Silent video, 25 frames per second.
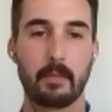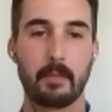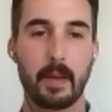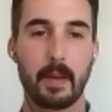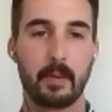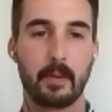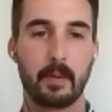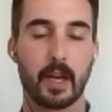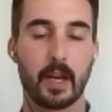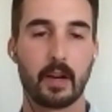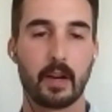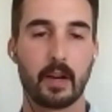
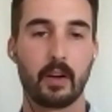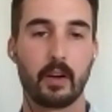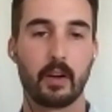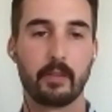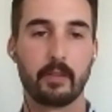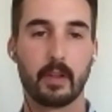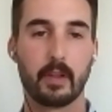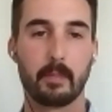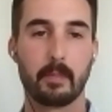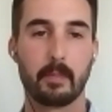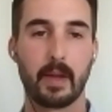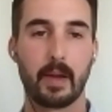maybe not all
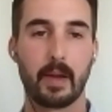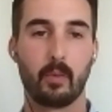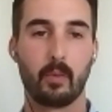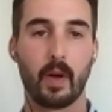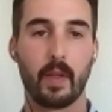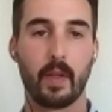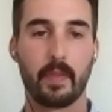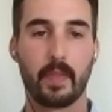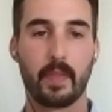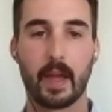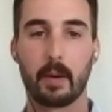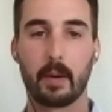of them
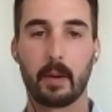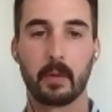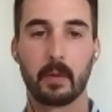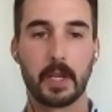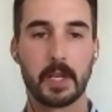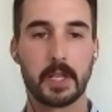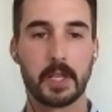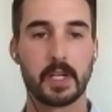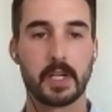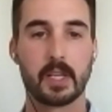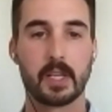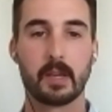want that
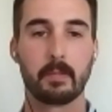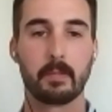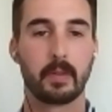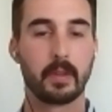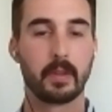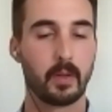relationship,